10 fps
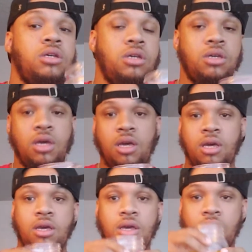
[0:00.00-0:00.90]

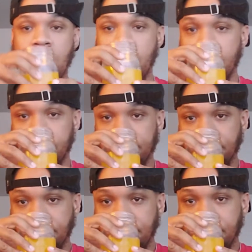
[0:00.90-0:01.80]
Yeah.
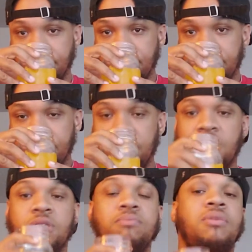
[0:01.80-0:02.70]

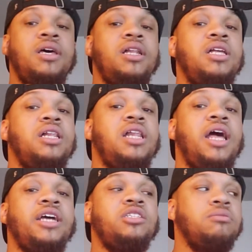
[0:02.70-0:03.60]
Smelling
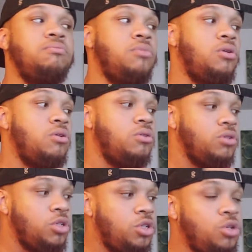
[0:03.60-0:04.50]
like some
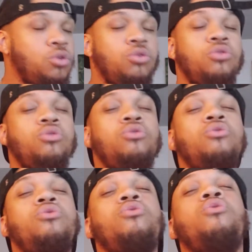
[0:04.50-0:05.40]
orange
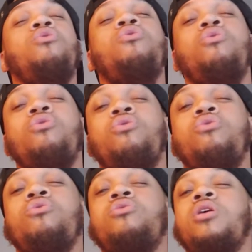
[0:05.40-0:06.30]

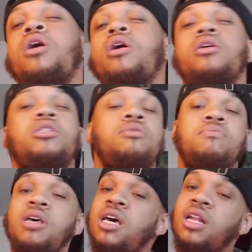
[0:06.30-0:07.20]
juice.
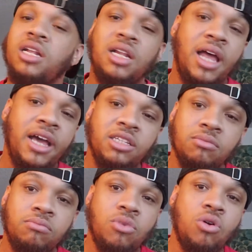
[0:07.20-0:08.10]
Smelling like
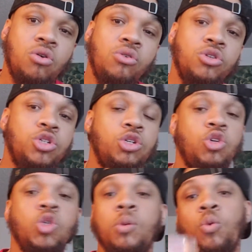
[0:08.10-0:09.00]
some orange
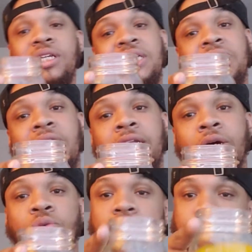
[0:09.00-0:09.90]
juice. But what it tastes like though.
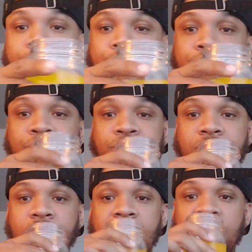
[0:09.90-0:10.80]

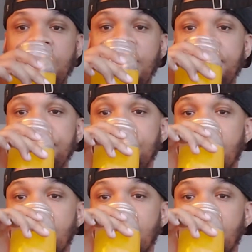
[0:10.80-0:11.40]
Cheers.